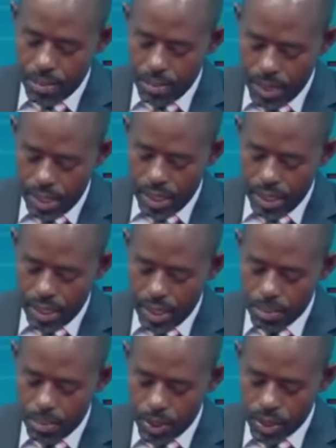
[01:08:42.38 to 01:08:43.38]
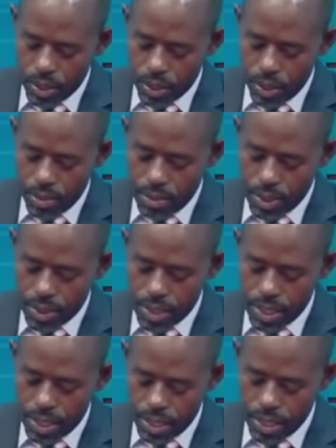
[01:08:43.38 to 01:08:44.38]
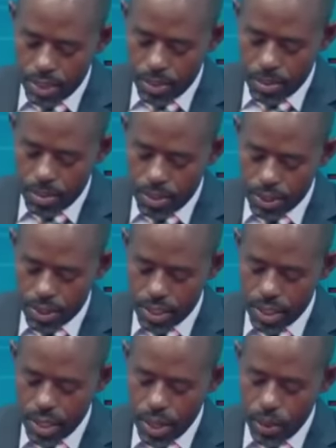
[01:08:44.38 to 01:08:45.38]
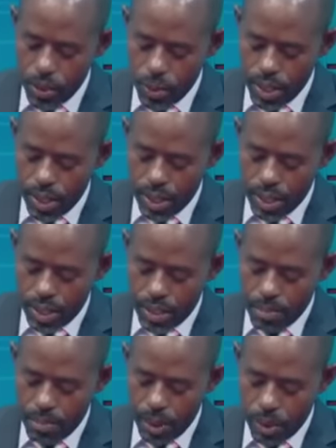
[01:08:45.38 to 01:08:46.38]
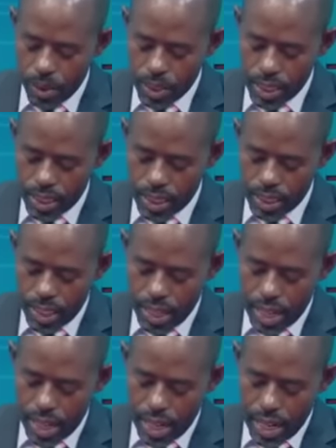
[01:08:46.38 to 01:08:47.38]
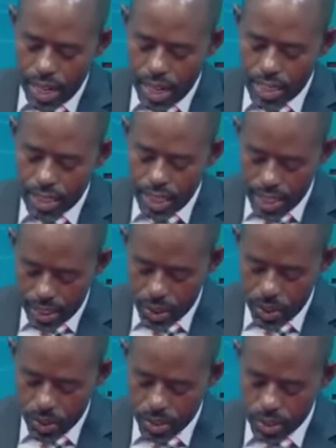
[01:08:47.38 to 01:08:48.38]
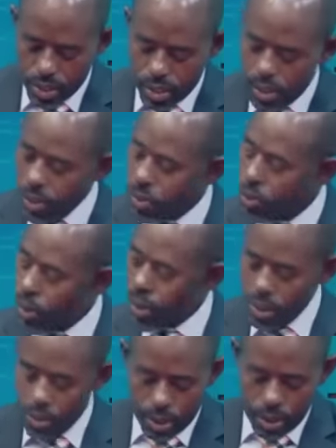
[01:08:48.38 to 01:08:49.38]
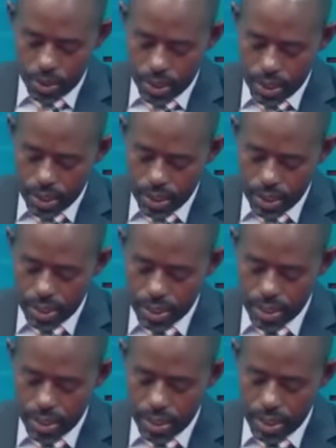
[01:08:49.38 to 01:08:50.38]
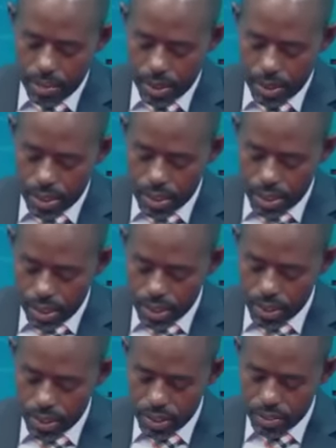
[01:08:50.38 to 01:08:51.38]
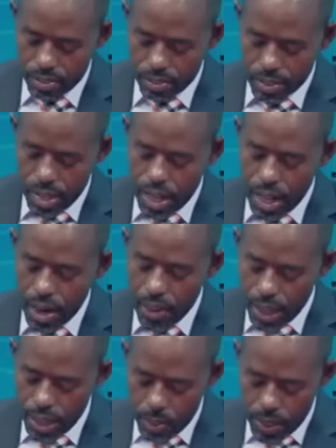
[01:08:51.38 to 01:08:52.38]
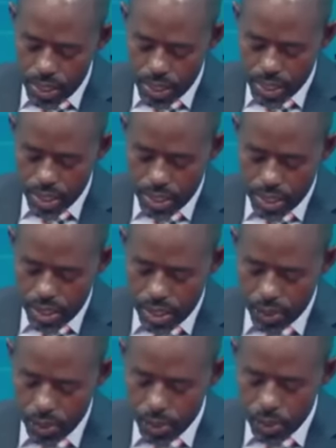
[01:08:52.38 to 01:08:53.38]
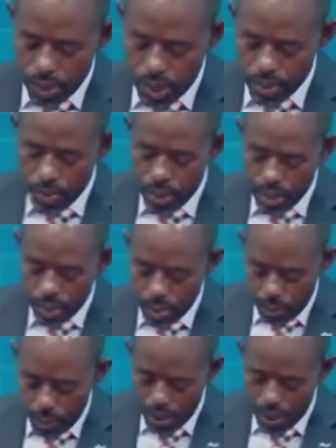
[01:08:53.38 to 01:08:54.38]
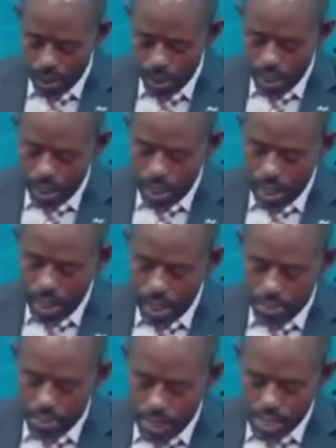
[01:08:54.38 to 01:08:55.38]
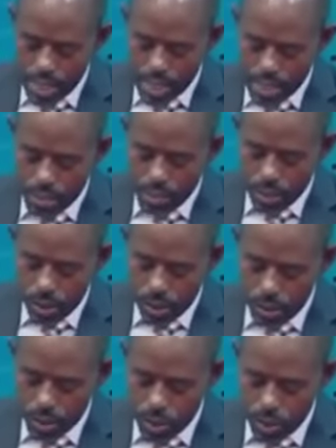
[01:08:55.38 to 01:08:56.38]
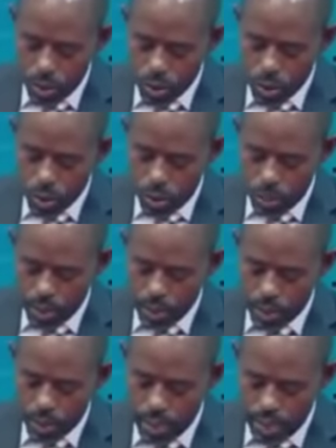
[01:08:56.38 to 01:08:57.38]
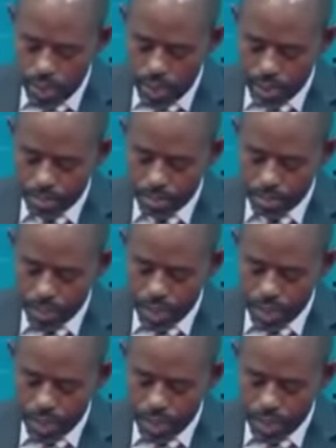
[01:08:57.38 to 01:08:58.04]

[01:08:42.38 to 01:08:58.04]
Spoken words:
Meaning, both Katonga faction and Najanankumbi faction will be looked at as underdogs to win the 2026 presidential elections. How I wish they could unite with NUP and merge for the common goal to compete with NRM.